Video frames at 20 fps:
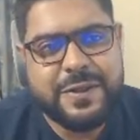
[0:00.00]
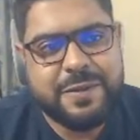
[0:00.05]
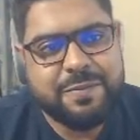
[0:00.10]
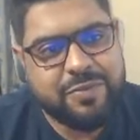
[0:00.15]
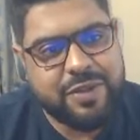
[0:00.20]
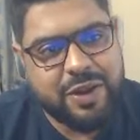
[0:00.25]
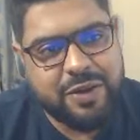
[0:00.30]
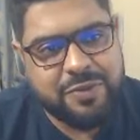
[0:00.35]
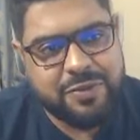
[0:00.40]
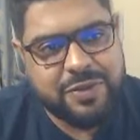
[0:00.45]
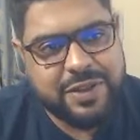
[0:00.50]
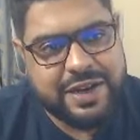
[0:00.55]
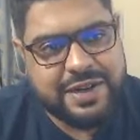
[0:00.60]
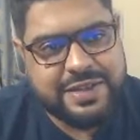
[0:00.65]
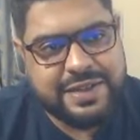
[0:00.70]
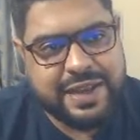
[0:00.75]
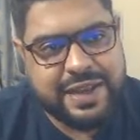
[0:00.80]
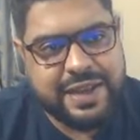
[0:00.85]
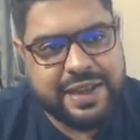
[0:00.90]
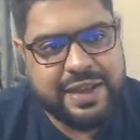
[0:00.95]
Now they are
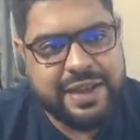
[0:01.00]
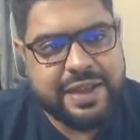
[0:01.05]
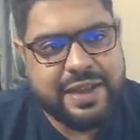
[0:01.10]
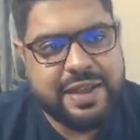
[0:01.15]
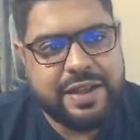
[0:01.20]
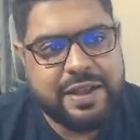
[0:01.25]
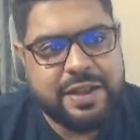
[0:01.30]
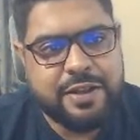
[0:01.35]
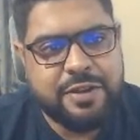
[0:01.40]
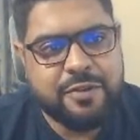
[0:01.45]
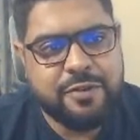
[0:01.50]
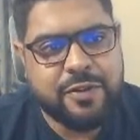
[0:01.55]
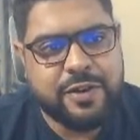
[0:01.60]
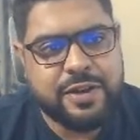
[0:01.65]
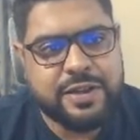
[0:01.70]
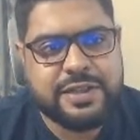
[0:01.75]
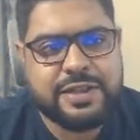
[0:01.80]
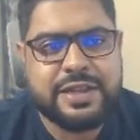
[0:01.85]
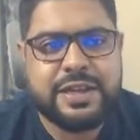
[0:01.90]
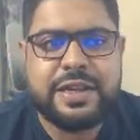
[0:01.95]
saying,
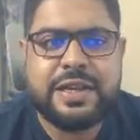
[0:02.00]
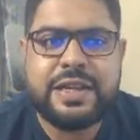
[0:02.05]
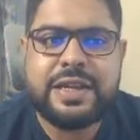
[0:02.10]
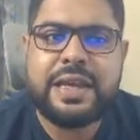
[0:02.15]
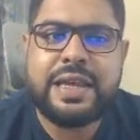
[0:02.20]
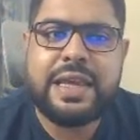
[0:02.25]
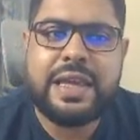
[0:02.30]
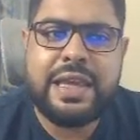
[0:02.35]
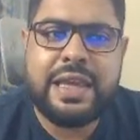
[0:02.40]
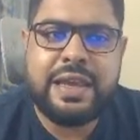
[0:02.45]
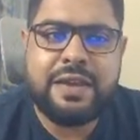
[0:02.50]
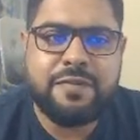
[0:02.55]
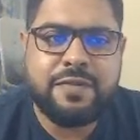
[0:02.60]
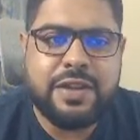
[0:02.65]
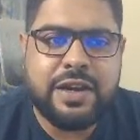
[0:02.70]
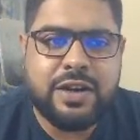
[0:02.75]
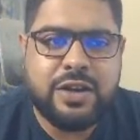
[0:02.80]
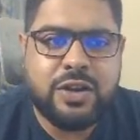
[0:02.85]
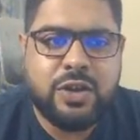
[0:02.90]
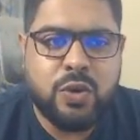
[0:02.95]
first, if
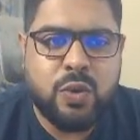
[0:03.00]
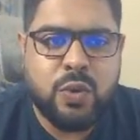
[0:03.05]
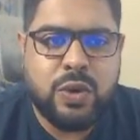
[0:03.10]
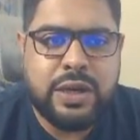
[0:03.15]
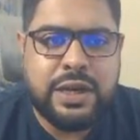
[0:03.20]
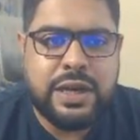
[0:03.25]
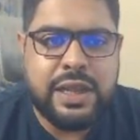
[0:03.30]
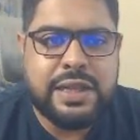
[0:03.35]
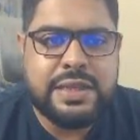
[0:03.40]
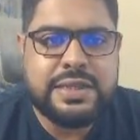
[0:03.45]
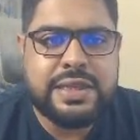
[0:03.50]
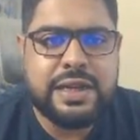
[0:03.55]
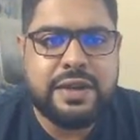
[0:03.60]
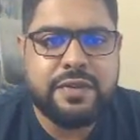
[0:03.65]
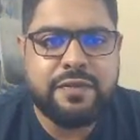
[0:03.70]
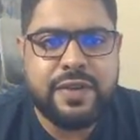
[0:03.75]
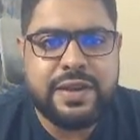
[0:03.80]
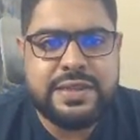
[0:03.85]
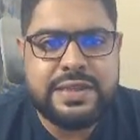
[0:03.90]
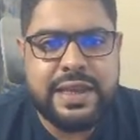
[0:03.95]
the total
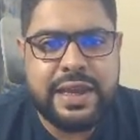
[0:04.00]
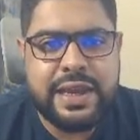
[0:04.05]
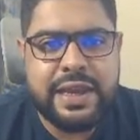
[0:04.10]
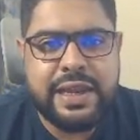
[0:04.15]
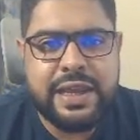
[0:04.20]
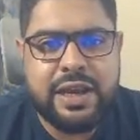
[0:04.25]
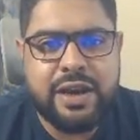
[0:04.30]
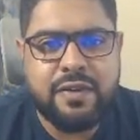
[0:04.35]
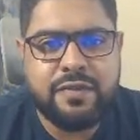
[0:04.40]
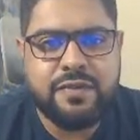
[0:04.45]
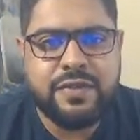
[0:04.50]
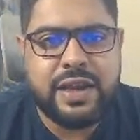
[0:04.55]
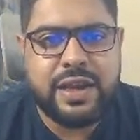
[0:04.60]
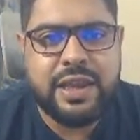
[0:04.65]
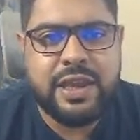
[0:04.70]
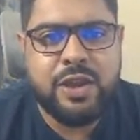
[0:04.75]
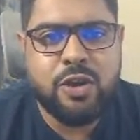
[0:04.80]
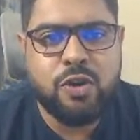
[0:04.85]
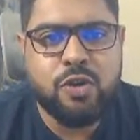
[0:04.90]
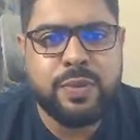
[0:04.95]
surface area of the
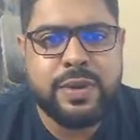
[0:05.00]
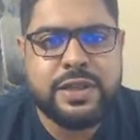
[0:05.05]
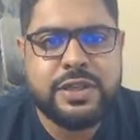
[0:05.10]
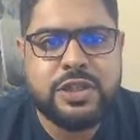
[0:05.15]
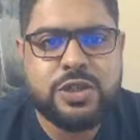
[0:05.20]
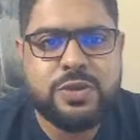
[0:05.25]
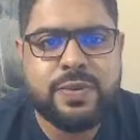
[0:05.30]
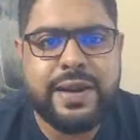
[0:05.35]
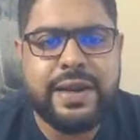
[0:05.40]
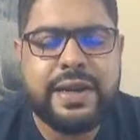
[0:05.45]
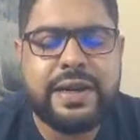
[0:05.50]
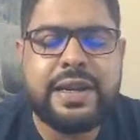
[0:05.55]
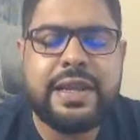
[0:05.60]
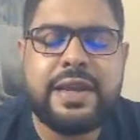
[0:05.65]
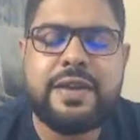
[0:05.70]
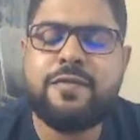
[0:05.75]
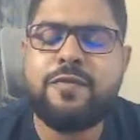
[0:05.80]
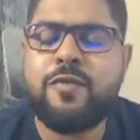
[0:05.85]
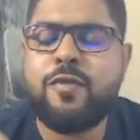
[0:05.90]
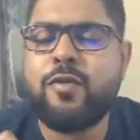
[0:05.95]
cube is
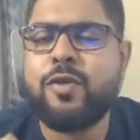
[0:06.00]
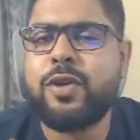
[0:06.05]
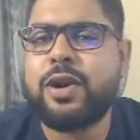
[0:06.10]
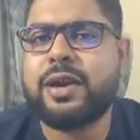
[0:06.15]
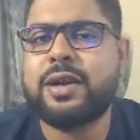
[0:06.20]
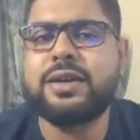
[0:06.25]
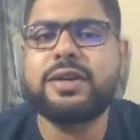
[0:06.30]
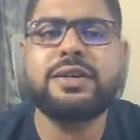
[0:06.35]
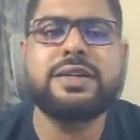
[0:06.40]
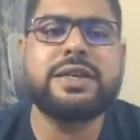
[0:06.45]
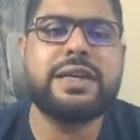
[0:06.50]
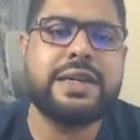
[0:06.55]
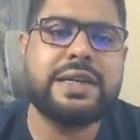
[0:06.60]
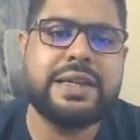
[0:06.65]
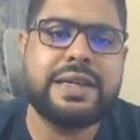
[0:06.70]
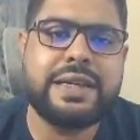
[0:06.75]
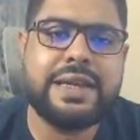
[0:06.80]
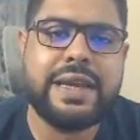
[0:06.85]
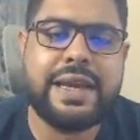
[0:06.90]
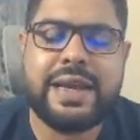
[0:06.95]
2400
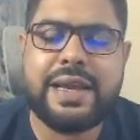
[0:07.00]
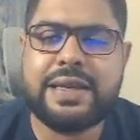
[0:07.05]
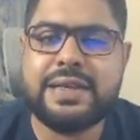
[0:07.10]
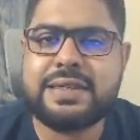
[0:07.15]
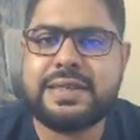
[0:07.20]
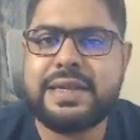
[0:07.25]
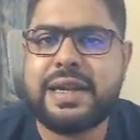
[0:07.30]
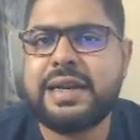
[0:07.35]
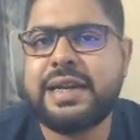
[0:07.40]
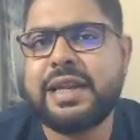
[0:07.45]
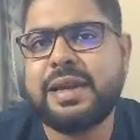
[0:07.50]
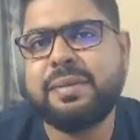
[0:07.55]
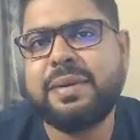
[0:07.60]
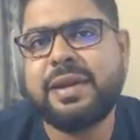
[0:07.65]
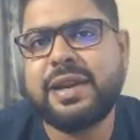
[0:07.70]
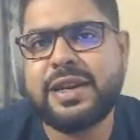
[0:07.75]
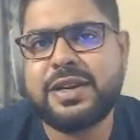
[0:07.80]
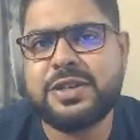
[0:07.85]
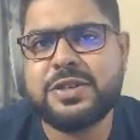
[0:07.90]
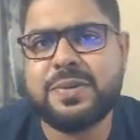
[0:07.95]

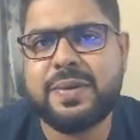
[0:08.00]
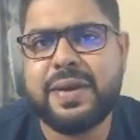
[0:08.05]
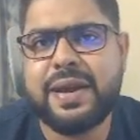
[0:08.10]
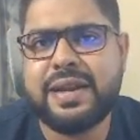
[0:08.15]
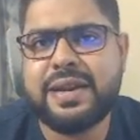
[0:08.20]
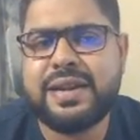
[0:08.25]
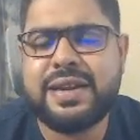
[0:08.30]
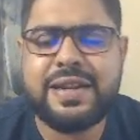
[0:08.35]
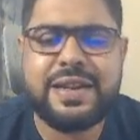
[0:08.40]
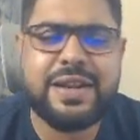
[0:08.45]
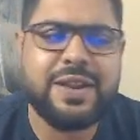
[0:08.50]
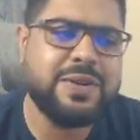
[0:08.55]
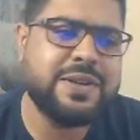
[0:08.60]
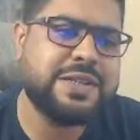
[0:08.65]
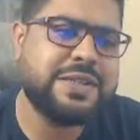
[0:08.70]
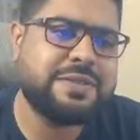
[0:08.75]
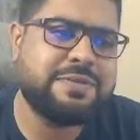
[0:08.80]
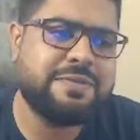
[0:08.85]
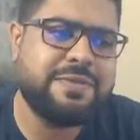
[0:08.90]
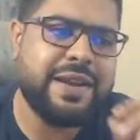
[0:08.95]
centimeter square,
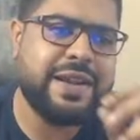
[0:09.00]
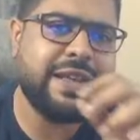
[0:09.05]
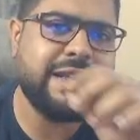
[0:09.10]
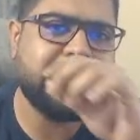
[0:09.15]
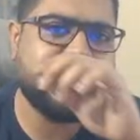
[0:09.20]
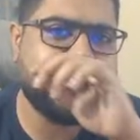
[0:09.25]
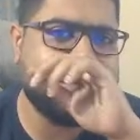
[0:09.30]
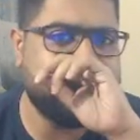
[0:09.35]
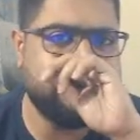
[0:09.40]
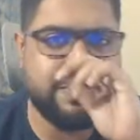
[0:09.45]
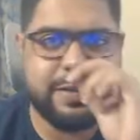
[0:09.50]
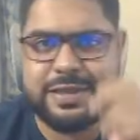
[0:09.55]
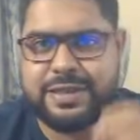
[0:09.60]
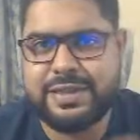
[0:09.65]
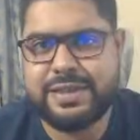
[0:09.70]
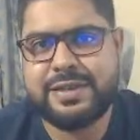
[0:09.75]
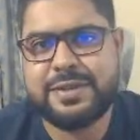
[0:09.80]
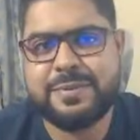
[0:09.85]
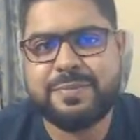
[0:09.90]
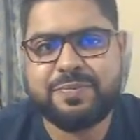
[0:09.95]
it's very simple, sir.
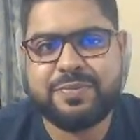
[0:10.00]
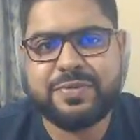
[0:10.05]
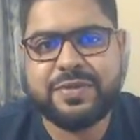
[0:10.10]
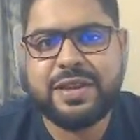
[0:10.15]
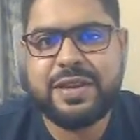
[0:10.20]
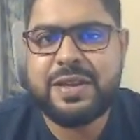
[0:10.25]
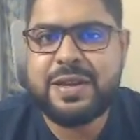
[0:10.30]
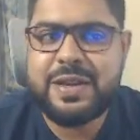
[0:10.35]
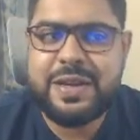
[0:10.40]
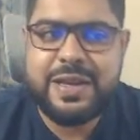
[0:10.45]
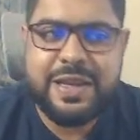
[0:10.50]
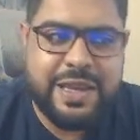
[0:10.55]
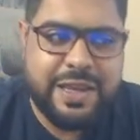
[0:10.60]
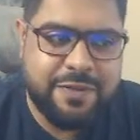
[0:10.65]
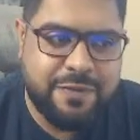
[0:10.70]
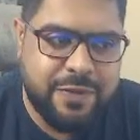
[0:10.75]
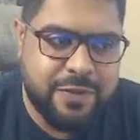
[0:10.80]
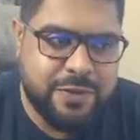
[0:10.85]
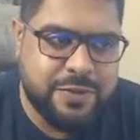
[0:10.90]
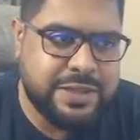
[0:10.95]

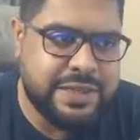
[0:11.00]
If you